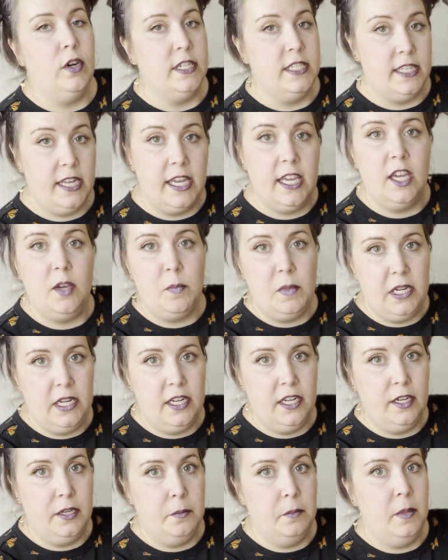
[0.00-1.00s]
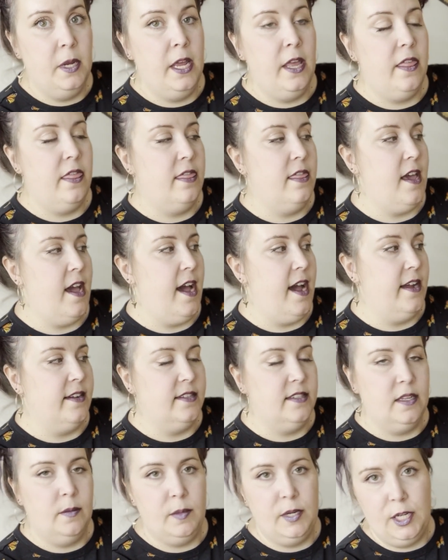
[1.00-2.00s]
psychic medium that
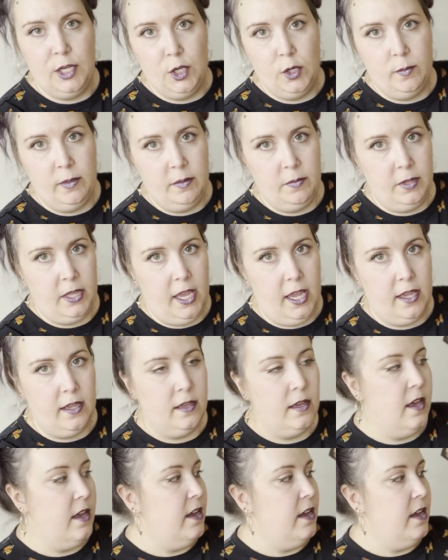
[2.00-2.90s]
somebody could be playing.